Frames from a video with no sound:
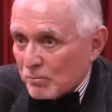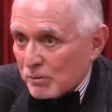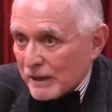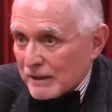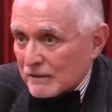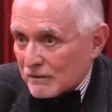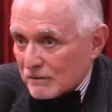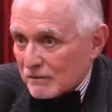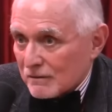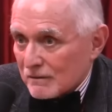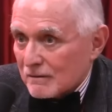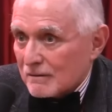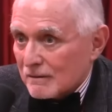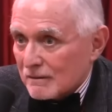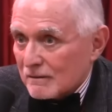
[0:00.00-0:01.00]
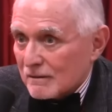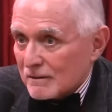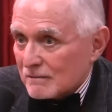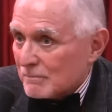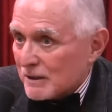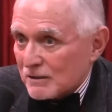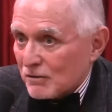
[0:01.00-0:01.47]
brainer.
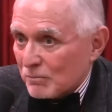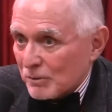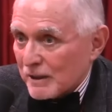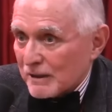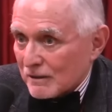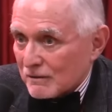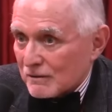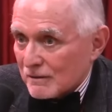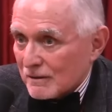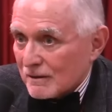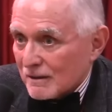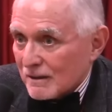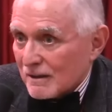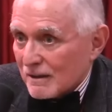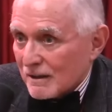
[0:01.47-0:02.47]
It'd be a no-brainer. But then a bunch of